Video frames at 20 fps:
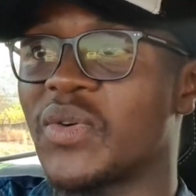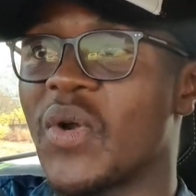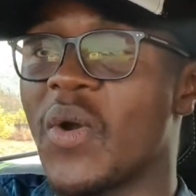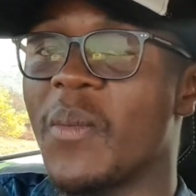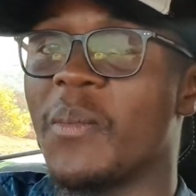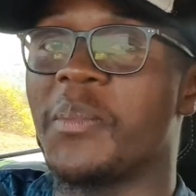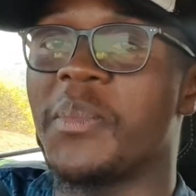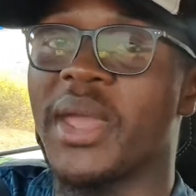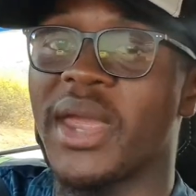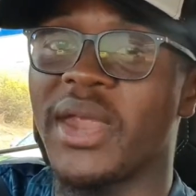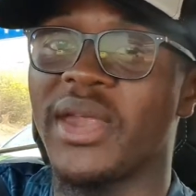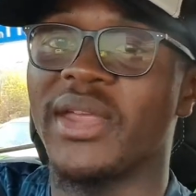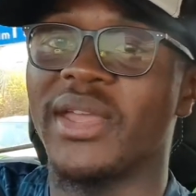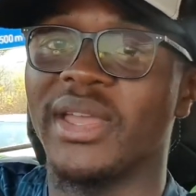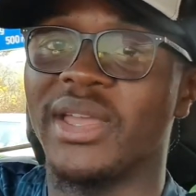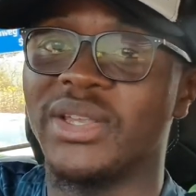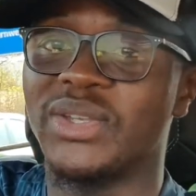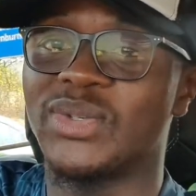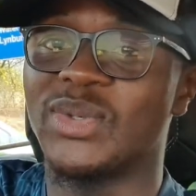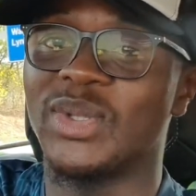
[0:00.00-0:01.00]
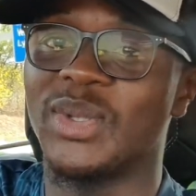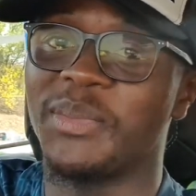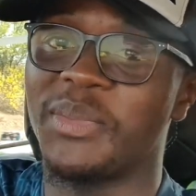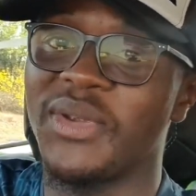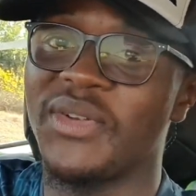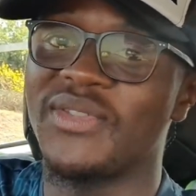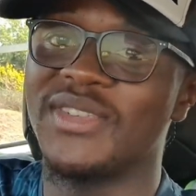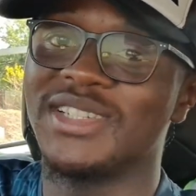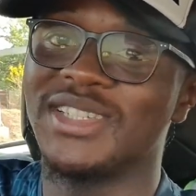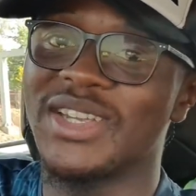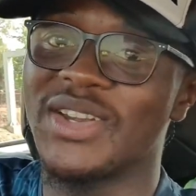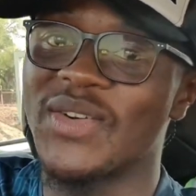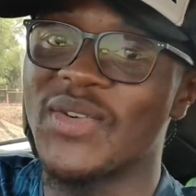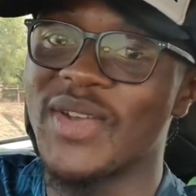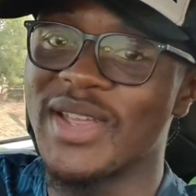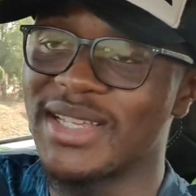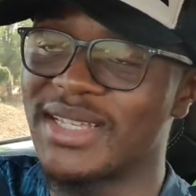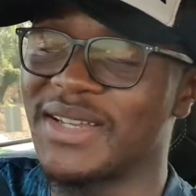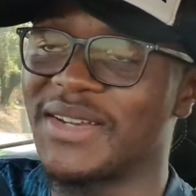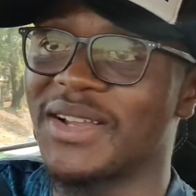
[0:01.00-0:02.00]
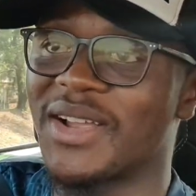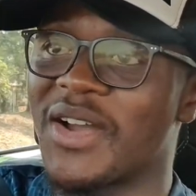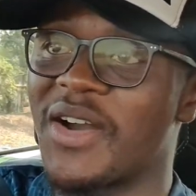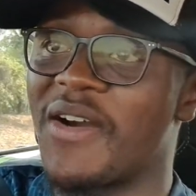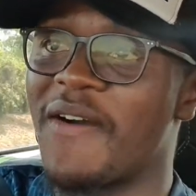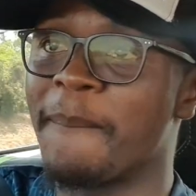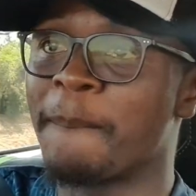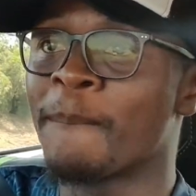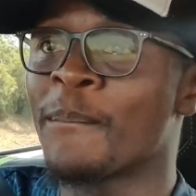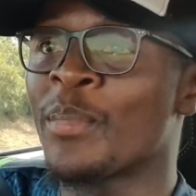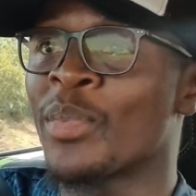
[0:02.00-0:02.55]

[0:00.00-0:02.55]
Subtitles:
comparing it to the previous generation car,